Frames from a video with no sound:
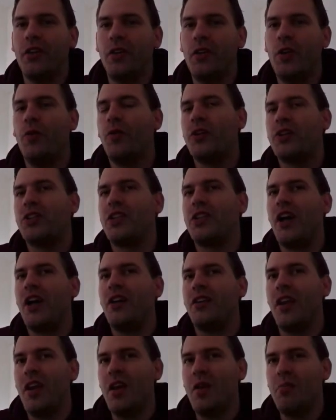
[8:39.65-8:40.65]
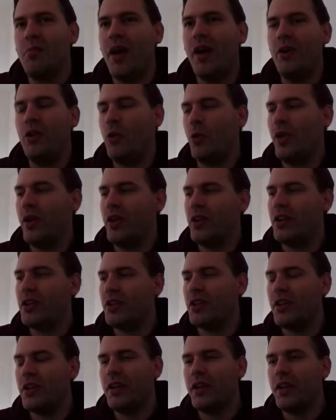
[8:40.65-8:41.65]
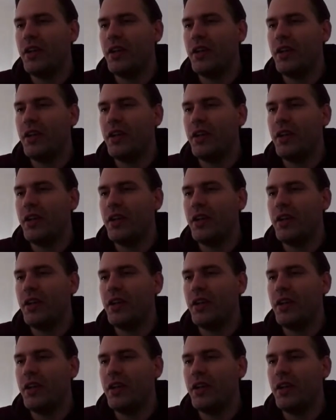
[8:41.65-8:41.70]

You would start by doing the